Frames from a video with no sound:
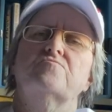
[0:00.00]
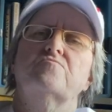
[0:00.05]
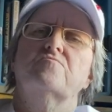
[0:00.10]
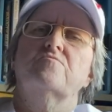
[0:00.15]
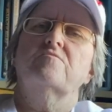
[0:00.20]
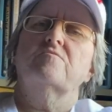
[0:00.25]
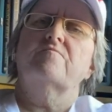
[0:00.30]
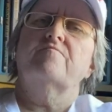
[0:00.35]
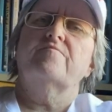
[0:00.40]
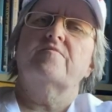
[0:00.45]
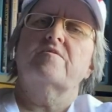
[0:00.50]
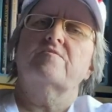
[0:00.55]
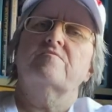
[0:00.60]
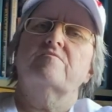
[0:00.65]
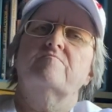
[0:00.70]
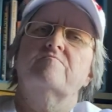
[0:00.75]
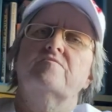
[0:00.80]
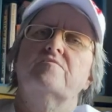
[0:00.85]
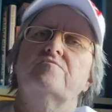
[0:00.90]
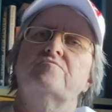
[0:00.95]
really
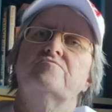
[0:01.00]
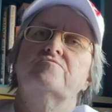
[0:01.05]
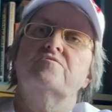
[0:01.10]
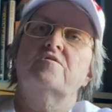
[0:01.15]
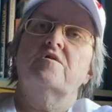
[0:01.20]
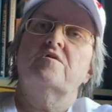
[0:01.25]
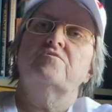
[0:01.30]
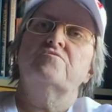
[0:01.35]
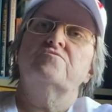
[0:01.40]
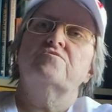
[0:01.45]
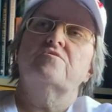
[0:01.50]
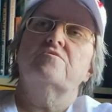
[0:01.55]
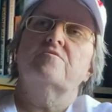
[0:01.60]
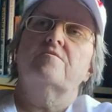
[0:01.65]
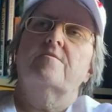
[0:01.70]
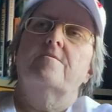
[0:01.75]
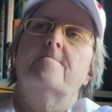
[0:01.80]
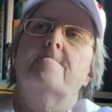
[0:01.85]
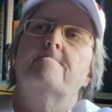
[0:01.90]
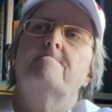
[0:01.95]
effective in changing
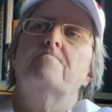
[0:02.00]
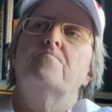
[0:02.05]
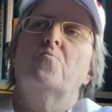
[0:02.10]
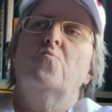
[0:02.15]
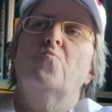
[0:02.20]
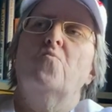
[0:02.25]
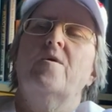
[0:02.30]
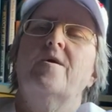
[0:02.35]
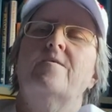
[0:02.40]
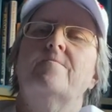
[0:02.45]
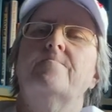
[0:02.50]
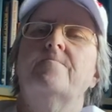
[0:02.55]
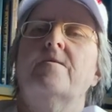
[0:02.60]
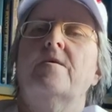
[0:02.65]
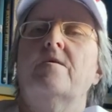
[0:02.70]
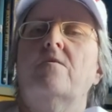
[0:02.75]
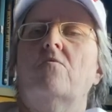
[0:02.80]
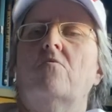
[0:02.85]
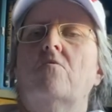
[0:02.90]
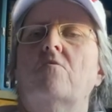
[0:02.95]
where
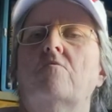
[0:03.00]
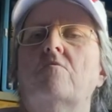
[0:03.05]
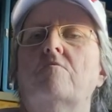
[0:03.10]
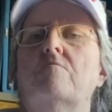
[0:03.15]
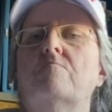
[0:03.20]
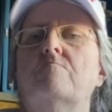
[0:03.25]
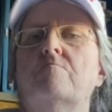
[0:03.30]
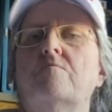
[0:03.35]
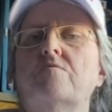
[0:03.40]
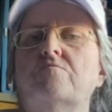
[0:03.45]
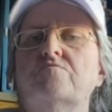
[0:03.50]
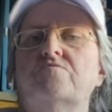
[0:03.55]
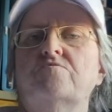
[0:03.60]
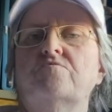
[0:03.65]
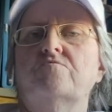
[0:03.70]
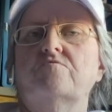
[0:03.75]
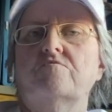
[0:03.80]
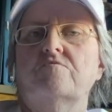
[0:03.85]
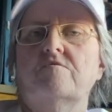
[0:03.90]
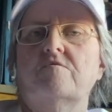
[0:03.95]
they are
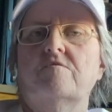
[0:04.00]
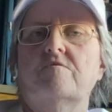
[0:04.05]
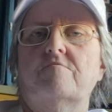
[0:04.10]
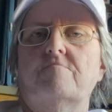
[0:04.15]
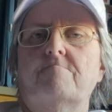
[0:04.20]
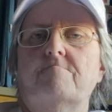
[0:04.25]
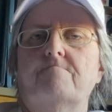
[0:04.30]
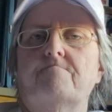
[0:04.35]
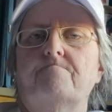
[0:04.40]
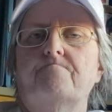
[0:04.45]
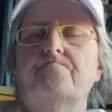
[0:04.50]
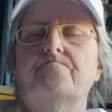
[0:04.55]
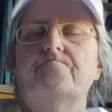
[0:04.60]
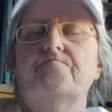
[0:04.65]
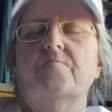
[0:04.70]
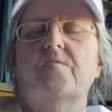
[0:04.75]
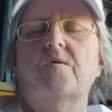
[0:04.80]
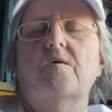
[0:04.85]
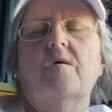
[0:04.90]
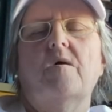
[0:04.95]
emotionally?
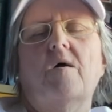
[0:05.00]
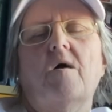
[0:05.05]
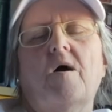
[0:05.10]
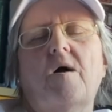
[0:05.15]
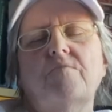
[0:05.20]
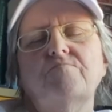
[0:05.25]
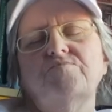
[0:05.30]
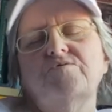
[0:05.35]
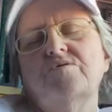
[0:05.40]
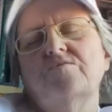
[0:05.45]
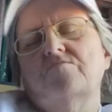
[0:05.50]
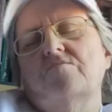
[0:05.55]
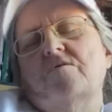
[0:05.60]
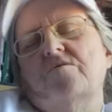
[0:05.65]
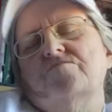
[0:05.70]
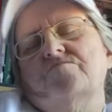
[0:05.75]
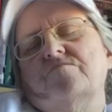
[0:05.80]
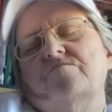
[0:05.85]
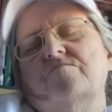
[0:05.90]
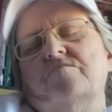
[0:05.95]
I've seen
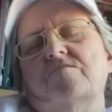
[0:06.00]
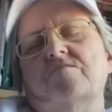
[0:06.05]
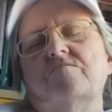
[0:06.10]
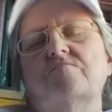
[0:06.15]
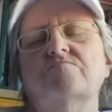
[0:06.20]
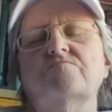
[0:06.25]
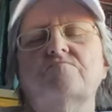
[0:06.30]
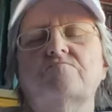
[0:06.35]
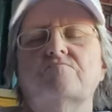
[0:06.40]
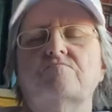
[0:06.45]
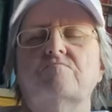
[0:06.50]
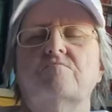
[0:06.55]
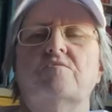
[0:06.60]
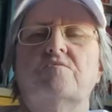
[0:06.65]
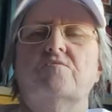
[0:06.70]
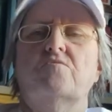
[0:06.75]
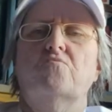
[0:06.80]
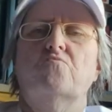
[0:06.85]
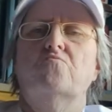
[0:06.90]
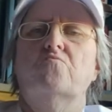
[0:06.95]
lots of things,
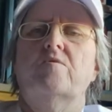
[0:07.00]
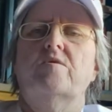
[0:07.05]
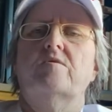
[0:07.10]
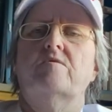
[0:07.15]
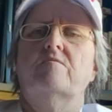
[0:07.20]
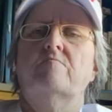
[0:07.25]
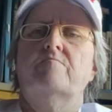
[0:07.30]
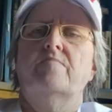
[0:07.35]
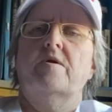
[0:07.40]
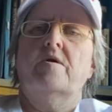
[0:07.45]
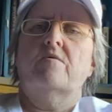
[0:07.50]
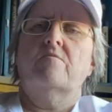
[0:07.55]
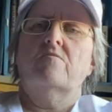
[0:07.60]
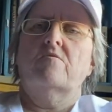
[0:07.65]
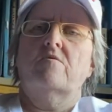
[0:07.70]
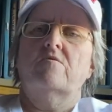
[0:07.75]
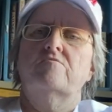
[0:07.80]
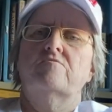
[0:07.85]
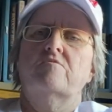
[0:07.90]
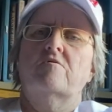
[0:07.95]
written about
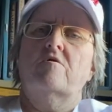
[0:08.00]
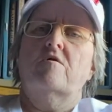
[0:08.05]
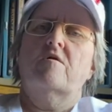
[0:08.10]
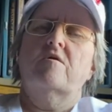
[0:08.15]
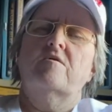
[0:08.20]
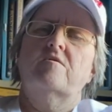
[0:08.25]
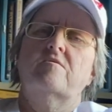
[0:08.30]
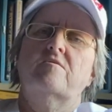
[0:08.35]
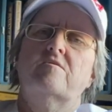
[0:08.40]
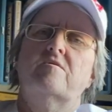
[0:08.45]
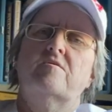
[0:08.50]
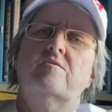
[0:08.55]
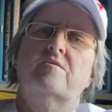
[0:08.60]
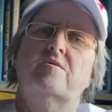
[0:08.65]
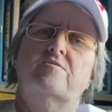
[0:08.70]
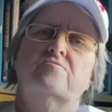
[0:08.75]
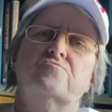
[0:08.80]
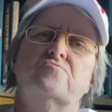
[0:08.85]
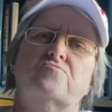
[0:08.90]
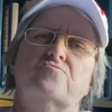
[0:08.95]
online in
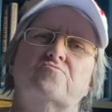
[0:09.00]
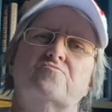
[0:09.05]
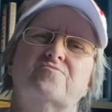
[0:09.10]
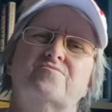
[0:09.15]
answer to a